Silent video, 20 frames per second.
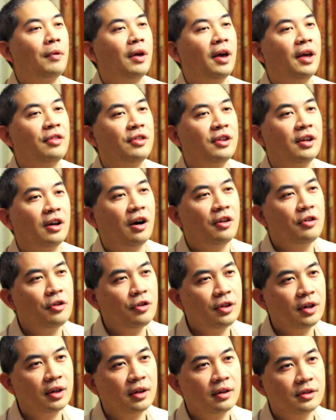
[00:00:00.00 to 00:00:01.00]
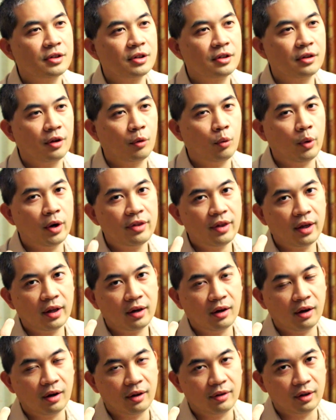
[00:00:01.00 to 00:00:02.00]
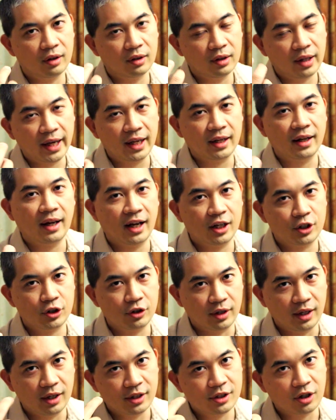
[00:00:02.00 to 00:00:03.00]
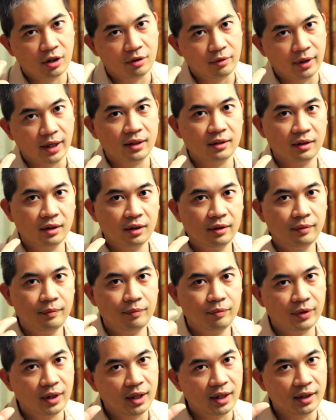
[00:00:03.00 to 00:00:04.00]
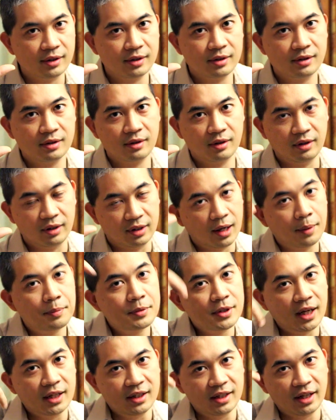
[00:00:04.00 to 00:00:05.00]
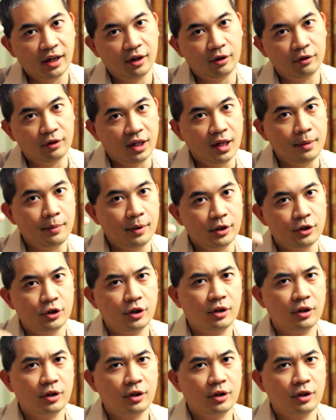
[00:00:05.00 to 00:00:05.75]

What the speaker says: And the other thing is the way that the light actually hits our retina, it's an upside down image.